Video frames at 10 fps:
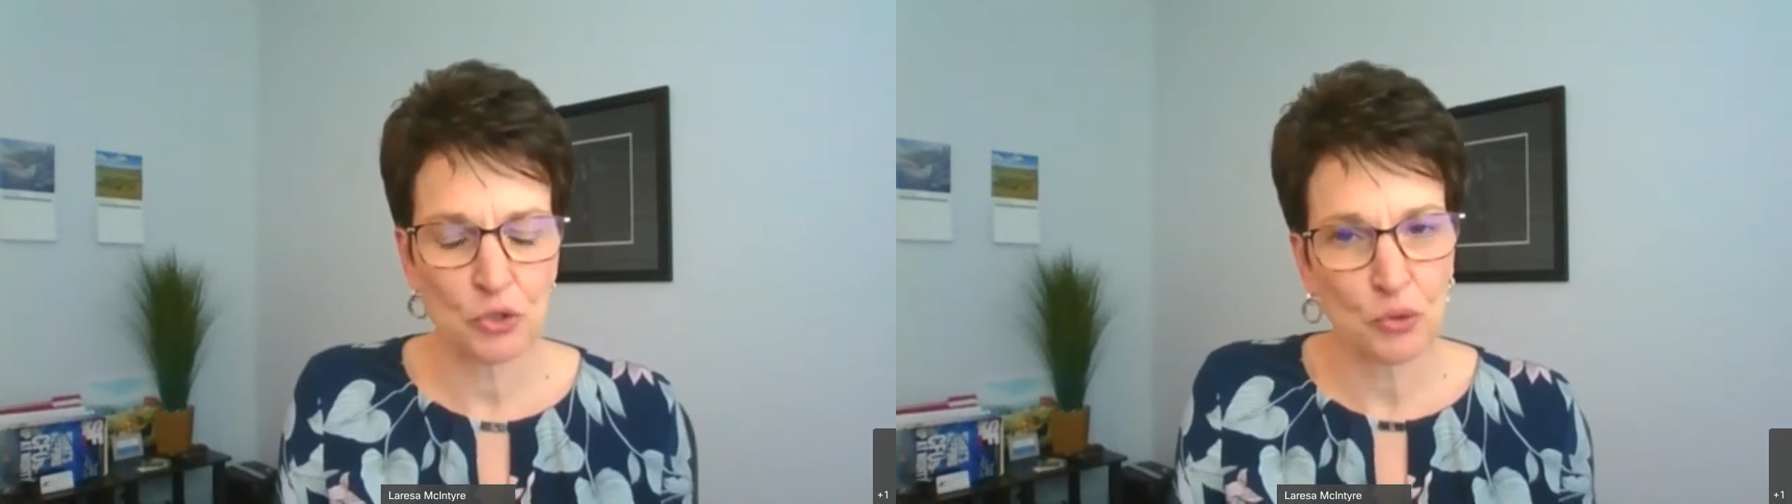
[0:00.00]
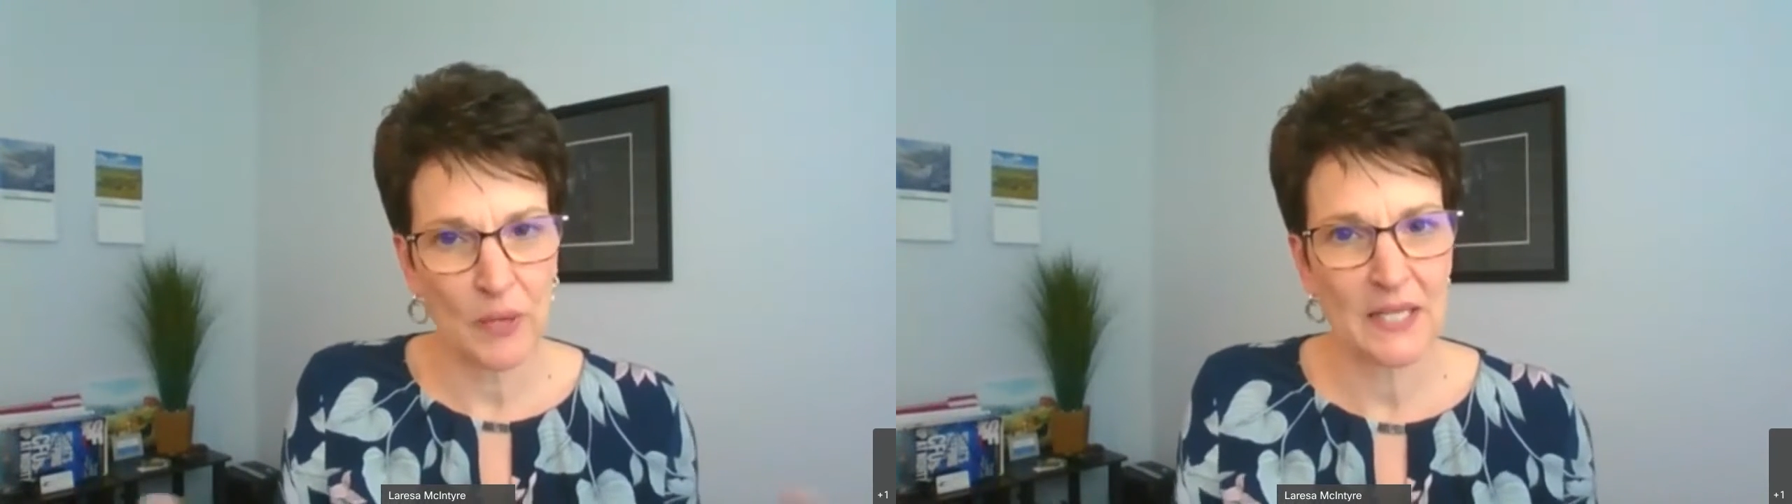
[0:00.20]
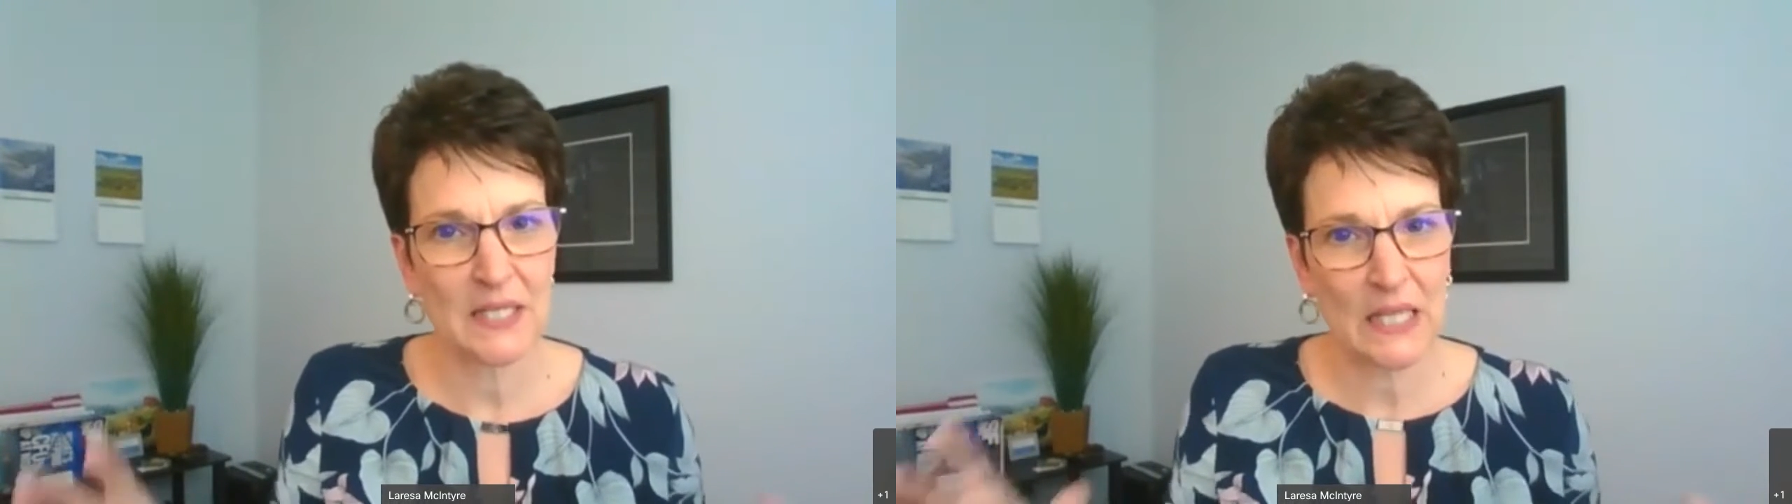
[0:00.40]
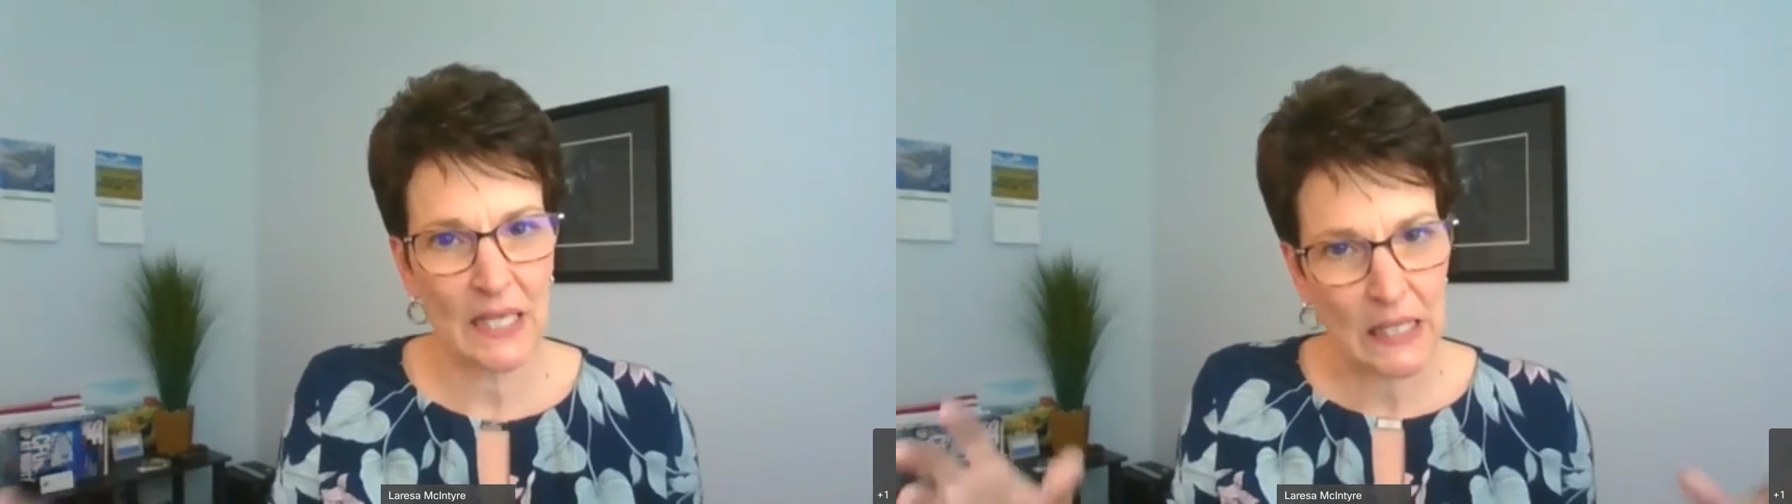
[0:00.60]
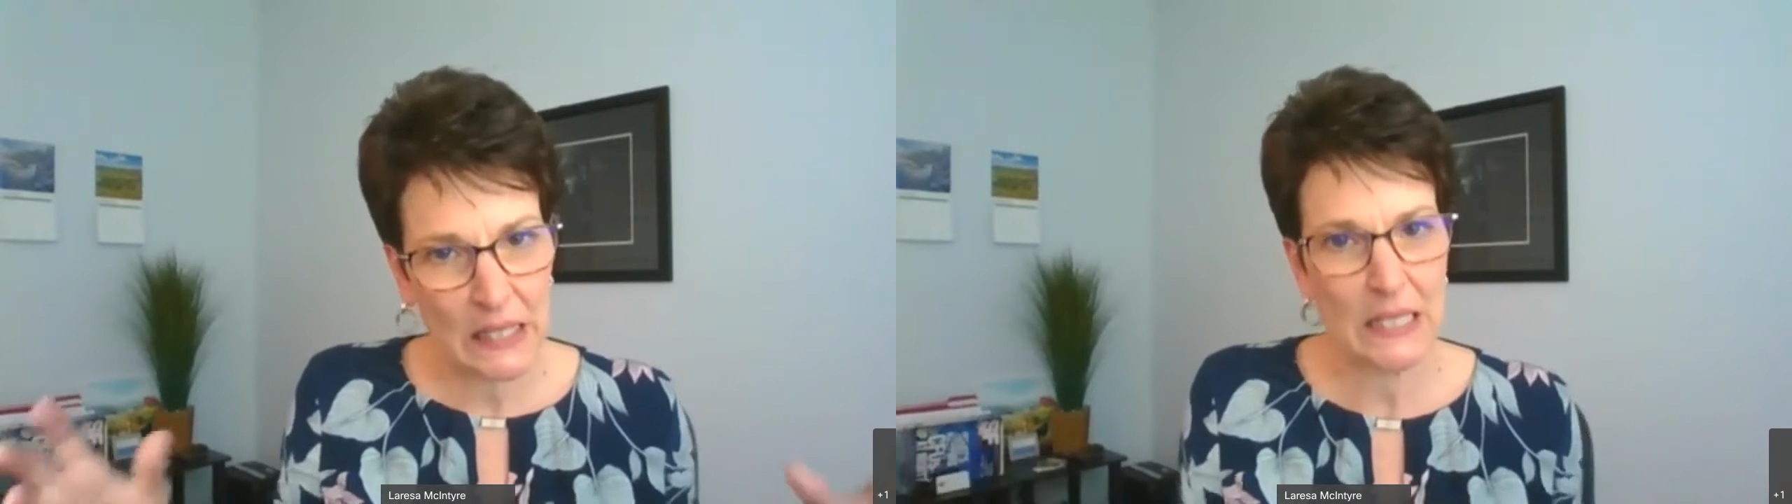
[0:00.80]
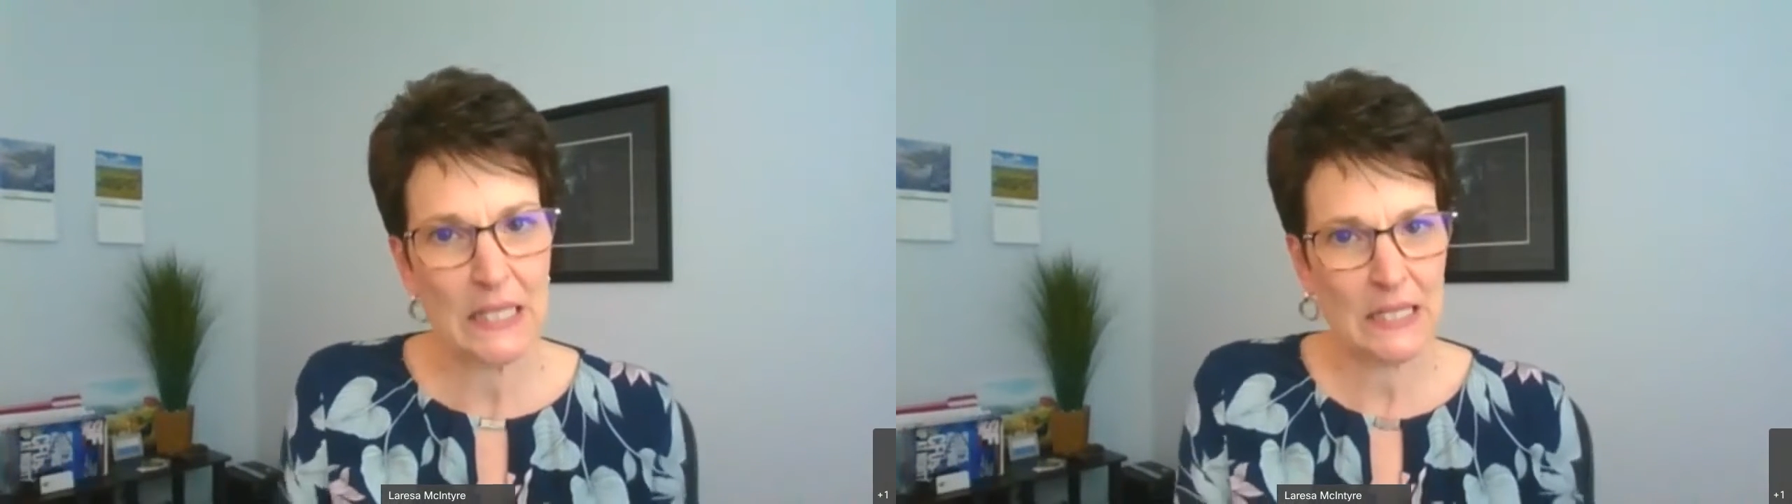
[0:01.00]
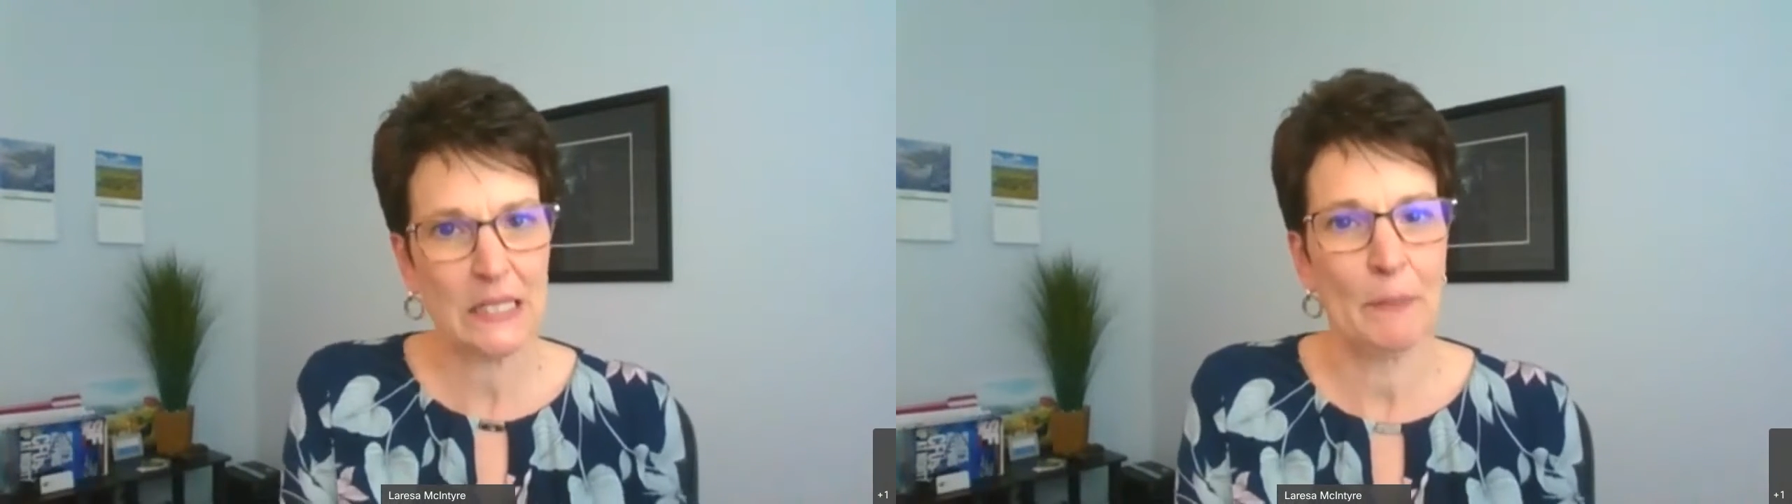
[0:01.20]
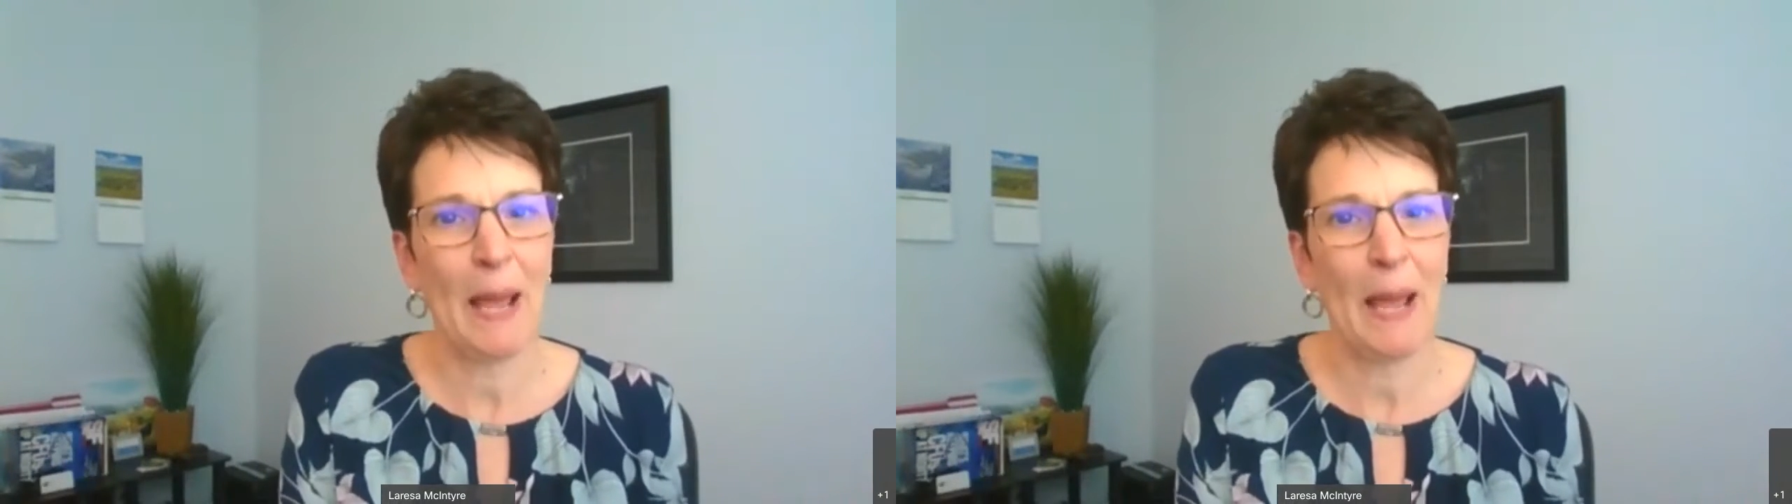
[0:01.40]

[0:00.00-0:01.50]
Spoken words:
translate it into